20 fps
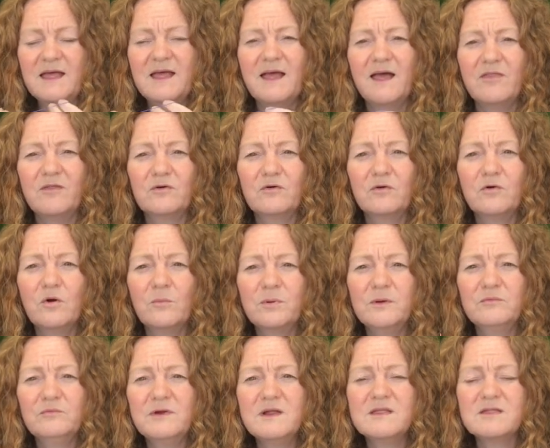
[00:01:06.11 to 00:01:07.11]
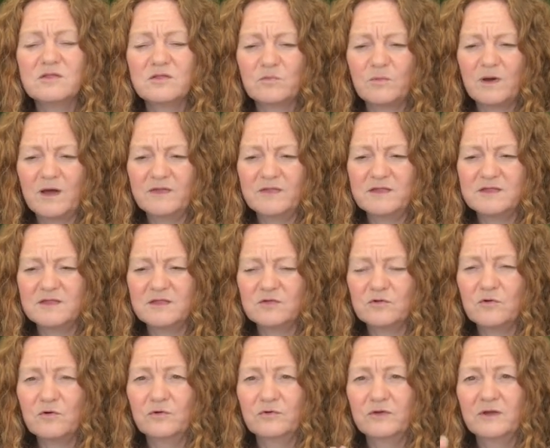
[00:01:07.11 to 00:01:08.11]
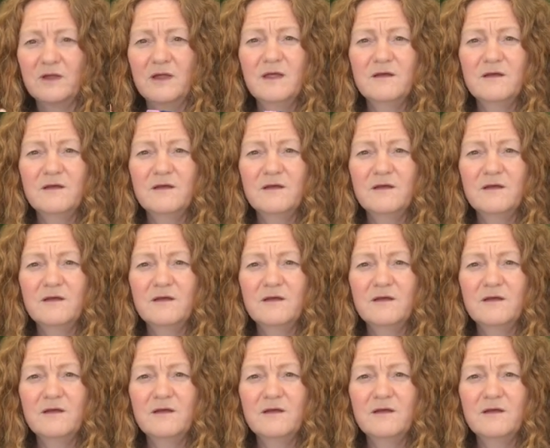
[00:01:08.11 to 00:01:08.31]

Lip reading: And there are a couple of reasons why this is good.